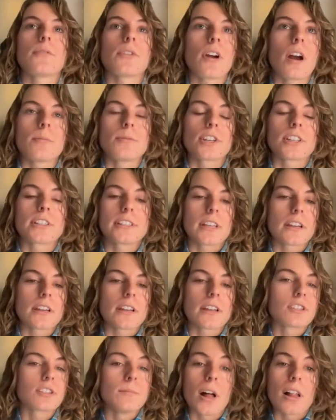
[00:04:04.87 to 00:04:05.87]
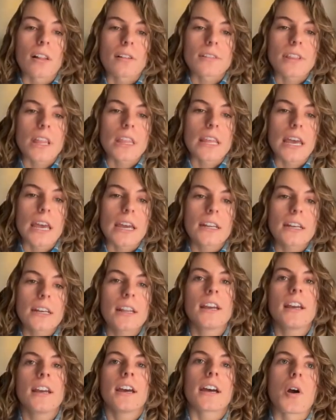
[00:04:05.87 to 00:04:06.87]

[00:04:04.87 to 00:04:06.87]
For objects that are smaller than that,